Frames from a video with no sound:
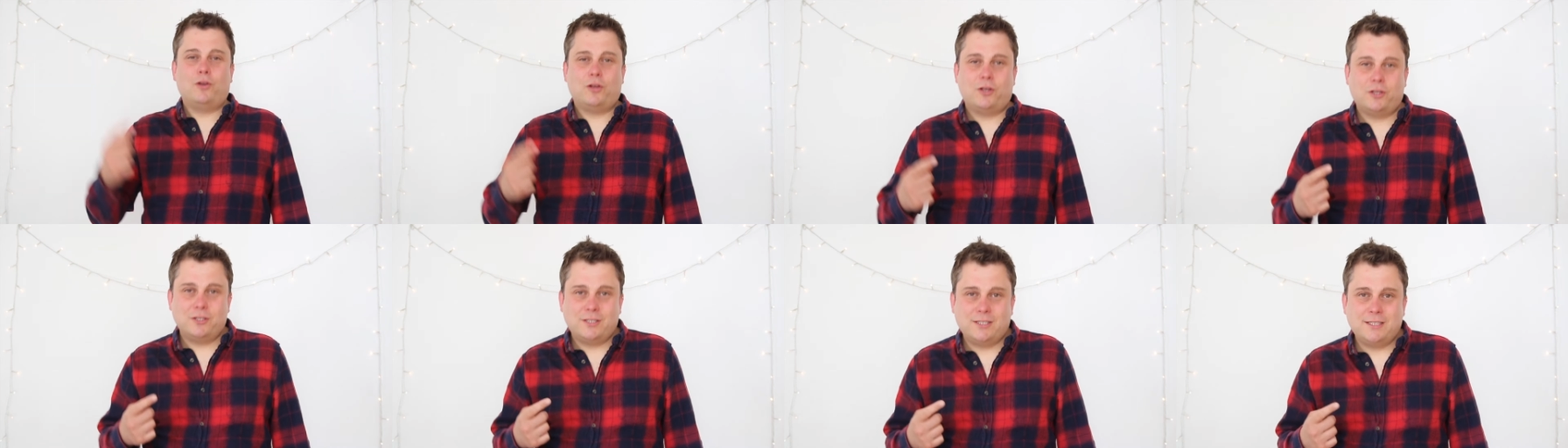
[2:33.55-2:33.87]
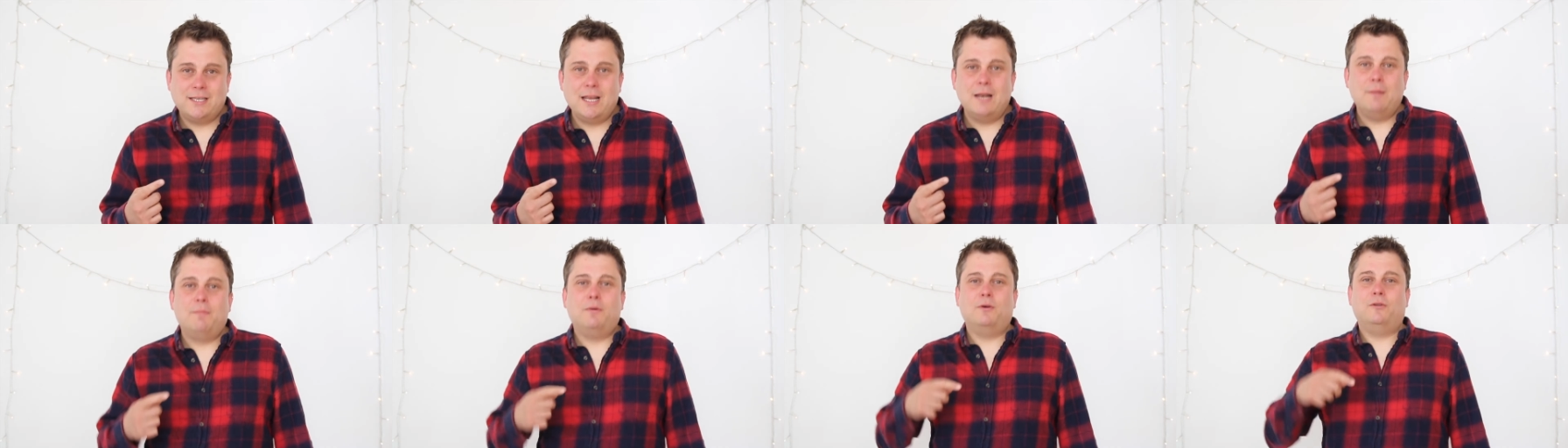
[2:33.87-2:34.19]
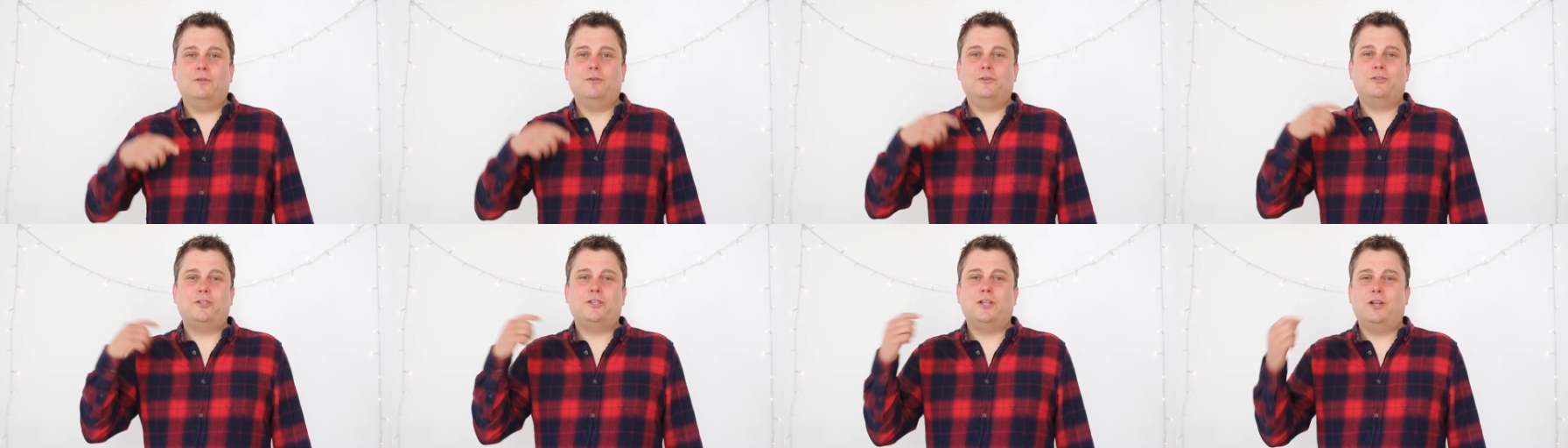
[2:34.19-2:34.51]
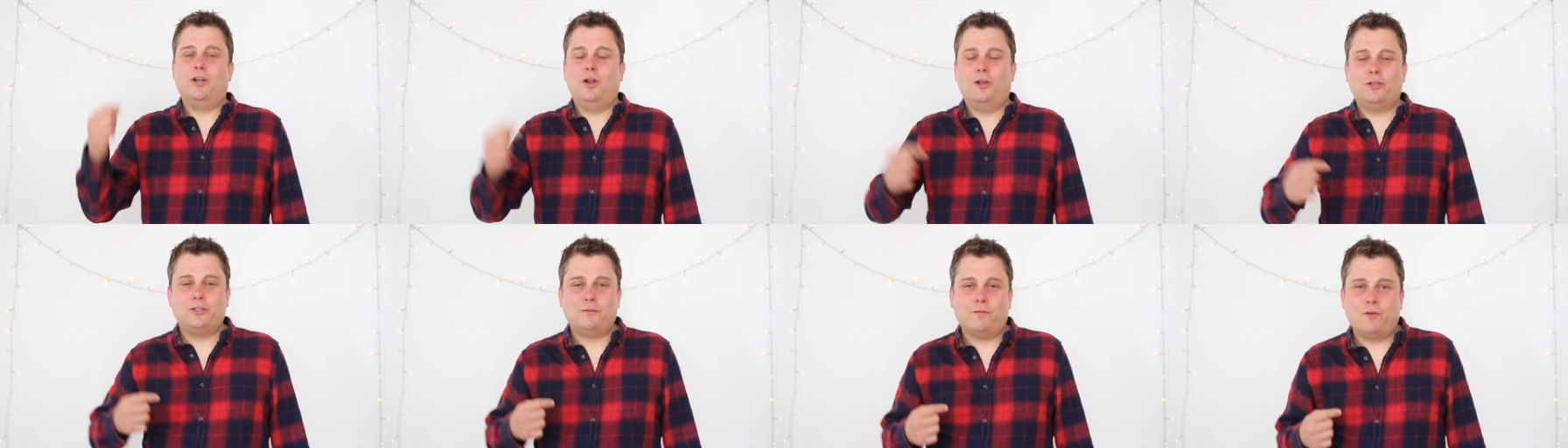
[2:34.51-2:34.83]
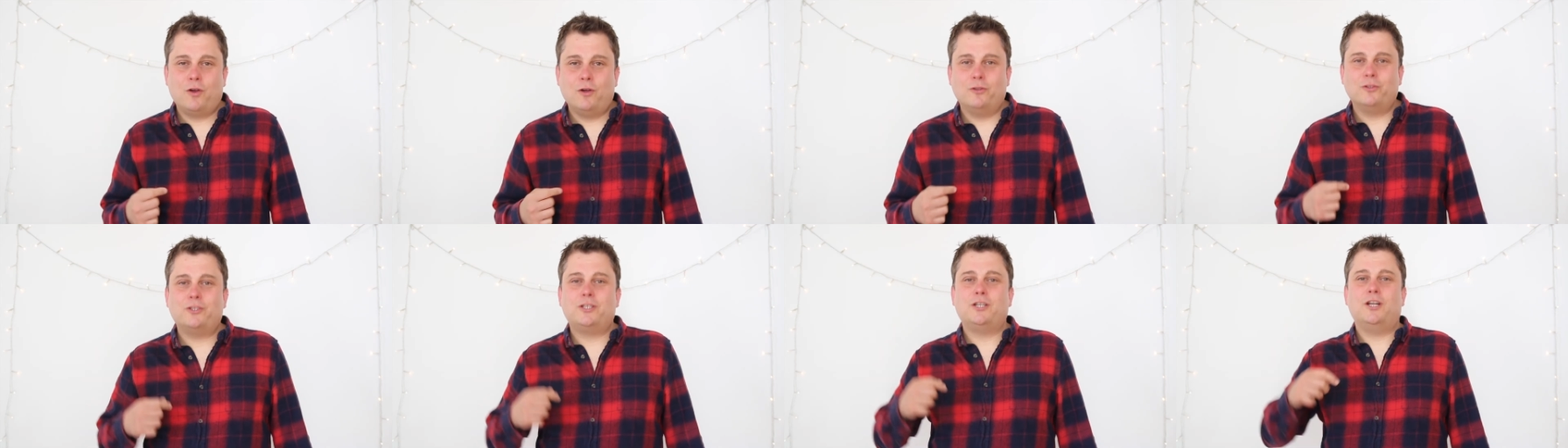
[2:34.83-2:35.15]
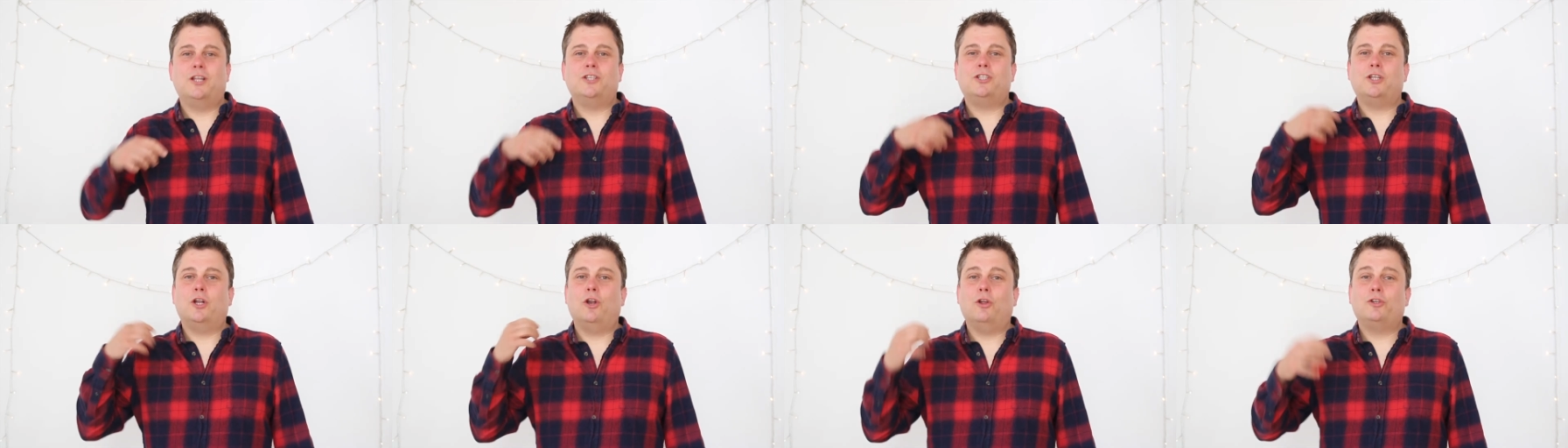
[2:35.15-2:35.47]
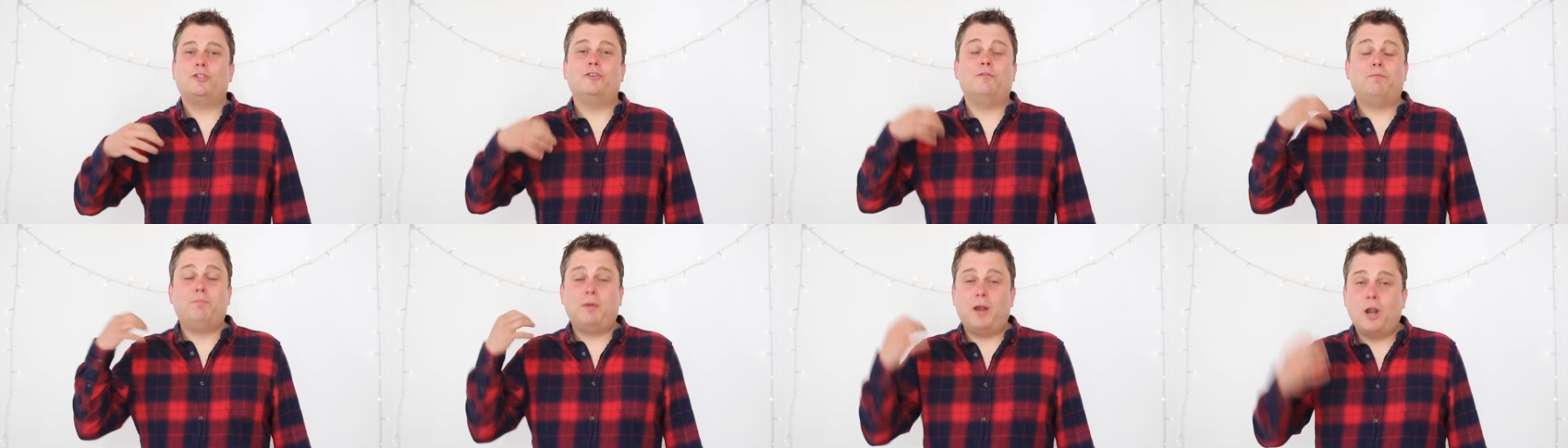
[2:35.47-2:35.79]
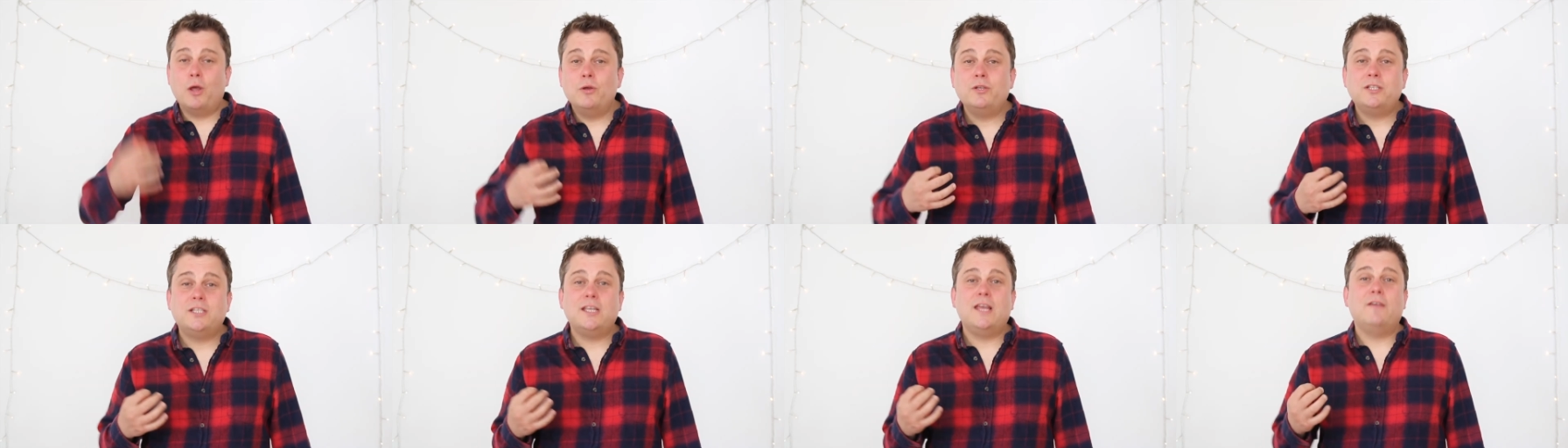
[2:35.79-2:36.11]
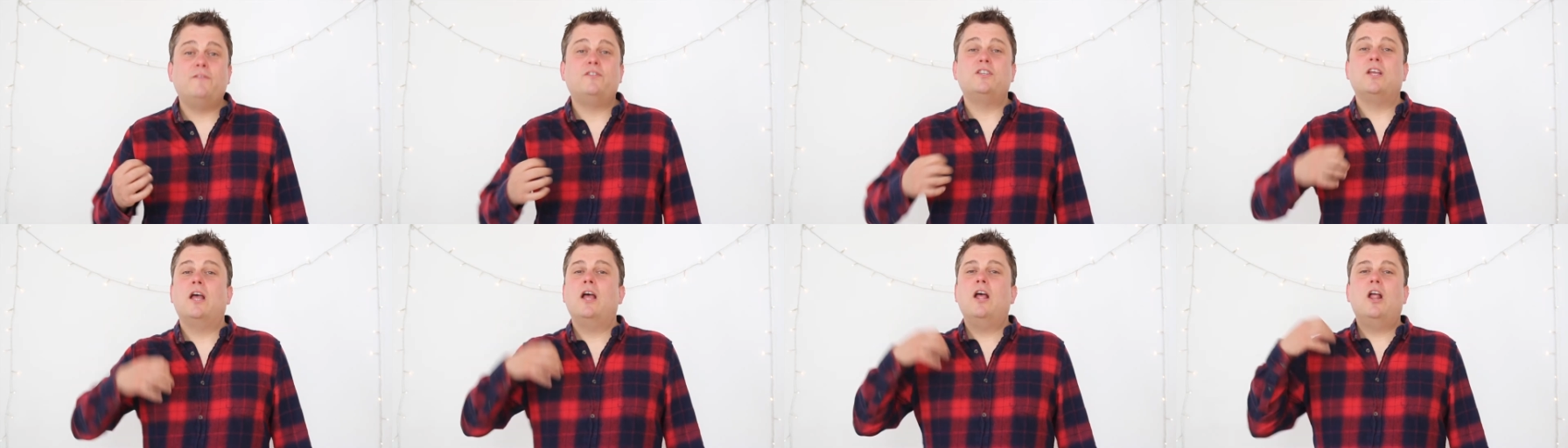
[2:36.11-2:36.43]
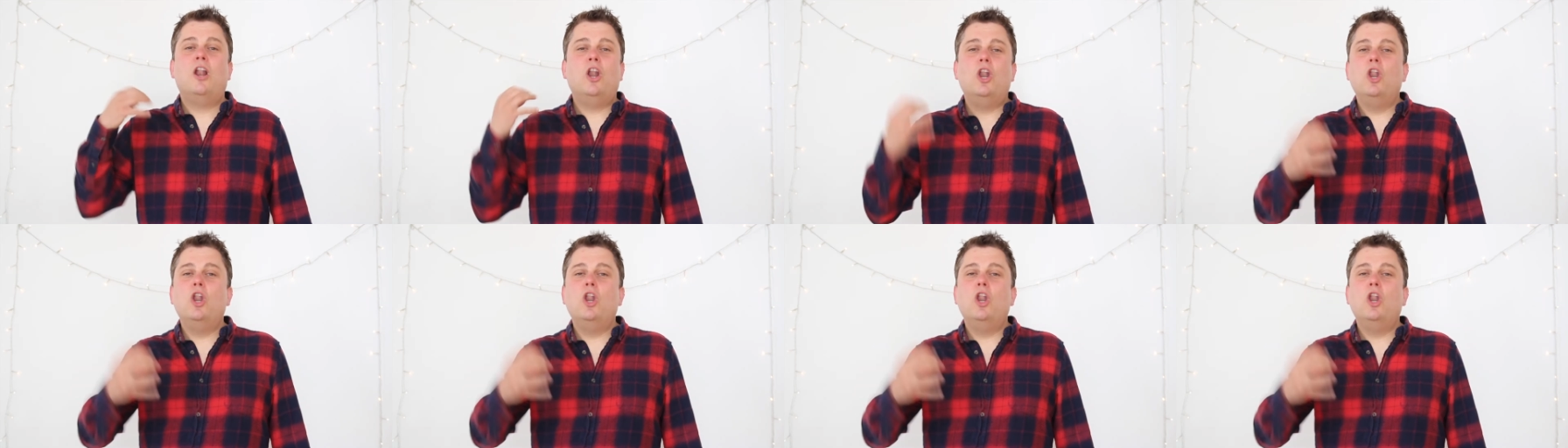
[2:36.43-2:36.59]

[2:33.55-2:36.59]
syllables and lots of consonants and lots of plosives,